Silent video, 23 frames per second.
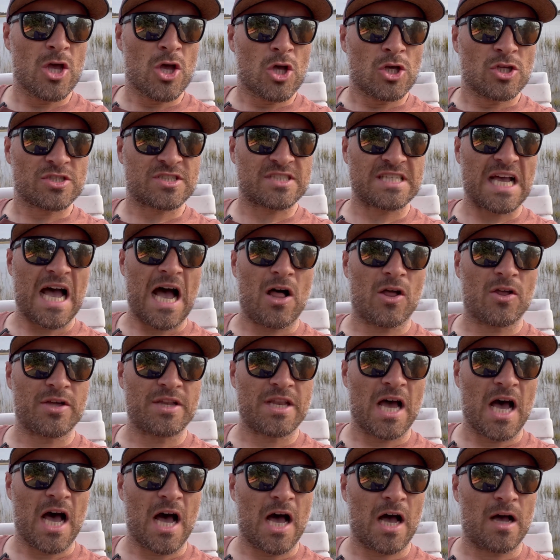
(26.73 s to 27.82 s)

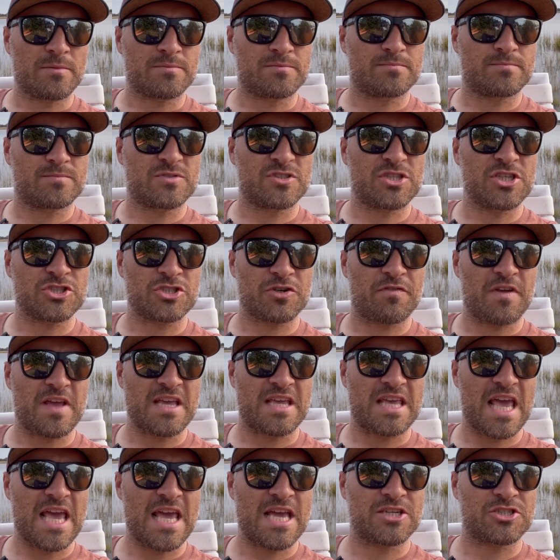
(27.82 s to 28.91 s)
solid teacher
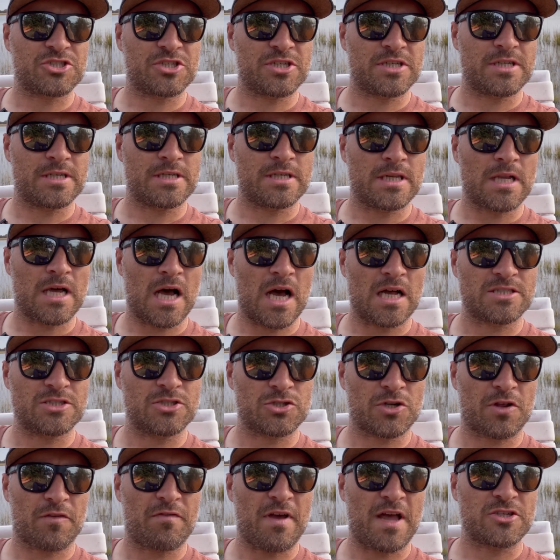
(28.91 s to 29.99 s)
vacation,
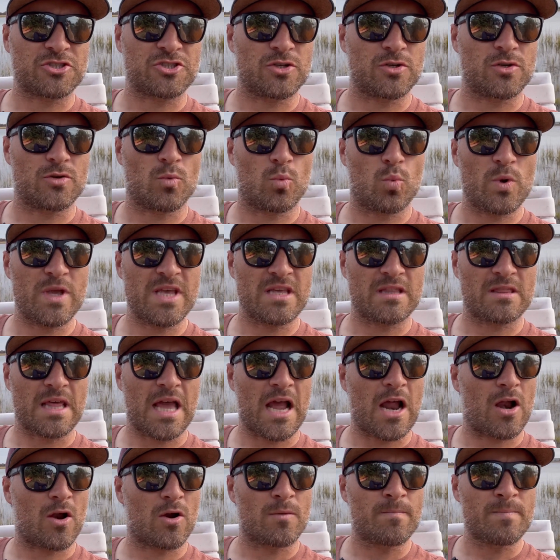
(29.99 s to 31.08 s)
teacher convention week
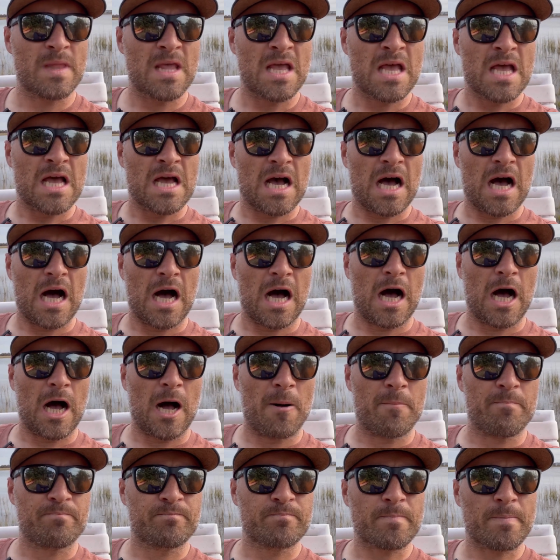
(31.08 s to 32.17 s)
there.
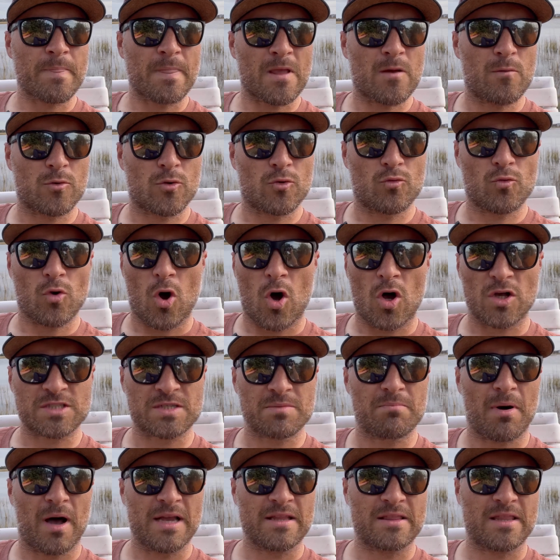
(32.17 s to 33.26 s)

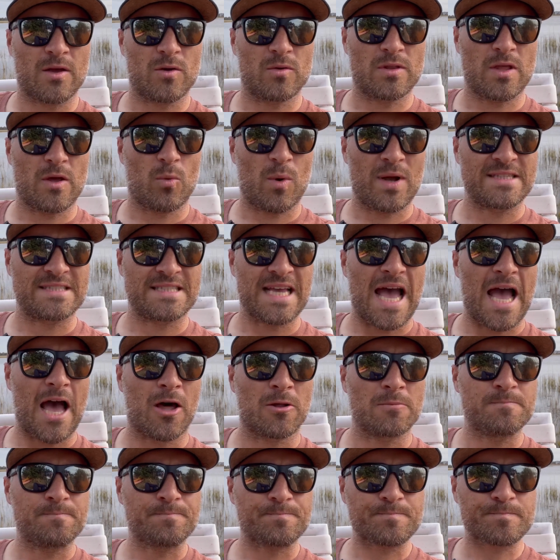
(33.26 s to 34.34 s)
Awesome bite that went
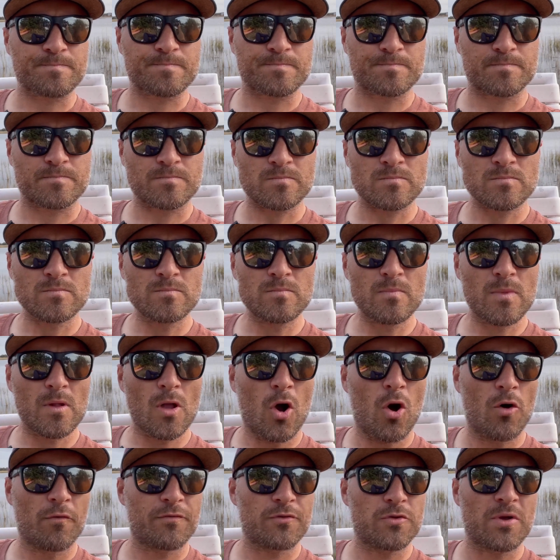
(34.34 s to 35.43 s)
down.
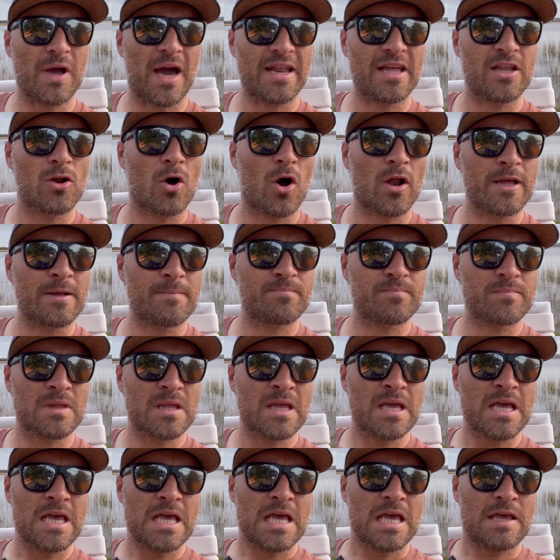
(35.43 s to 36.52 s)
Hopefully you got in on it.
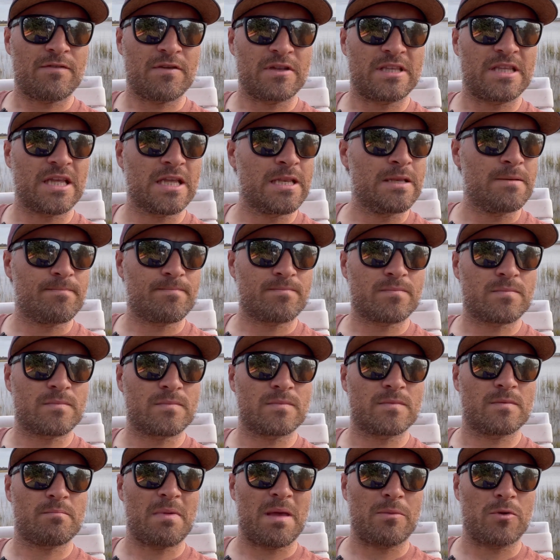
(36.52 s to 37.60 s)
If you didn't,
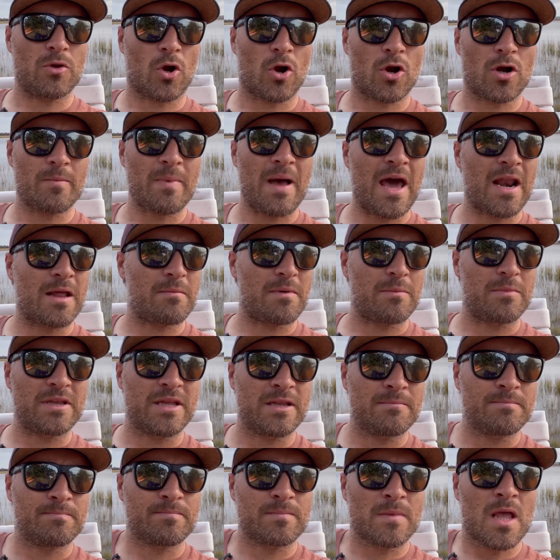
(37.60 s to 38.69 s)
maybe you heard about it, maybe you
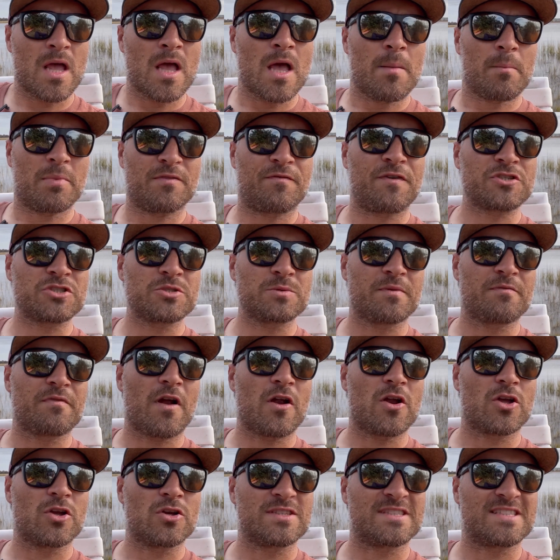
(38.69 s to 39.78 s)
didn't. But fishing's been
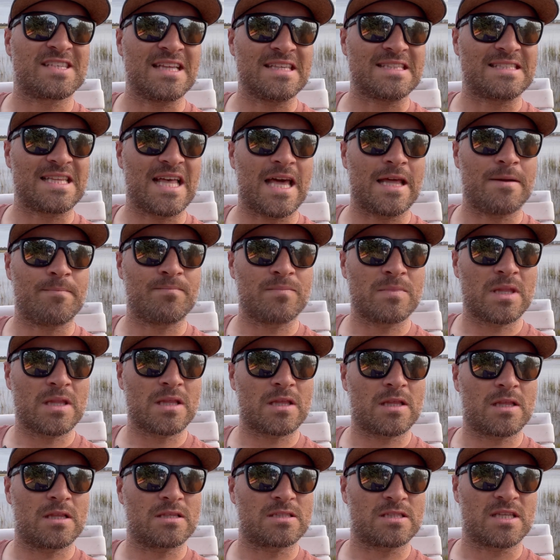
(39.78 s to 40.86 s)
very good since then.
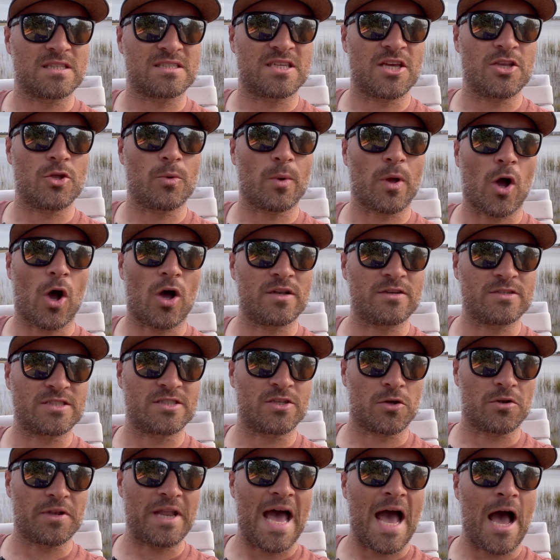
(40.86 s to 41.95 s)
It's continuing on
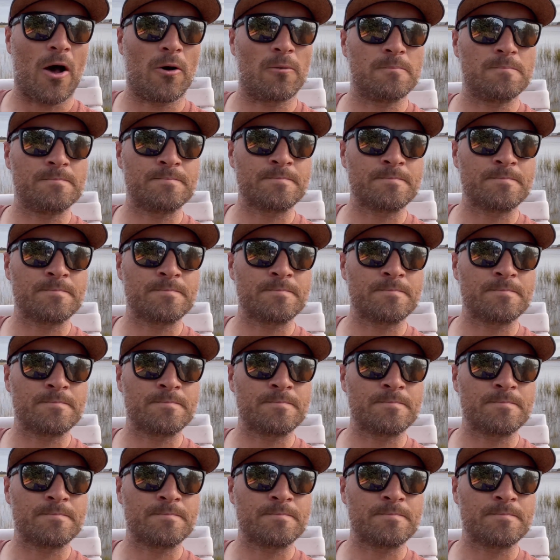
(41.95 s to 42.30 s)
still now.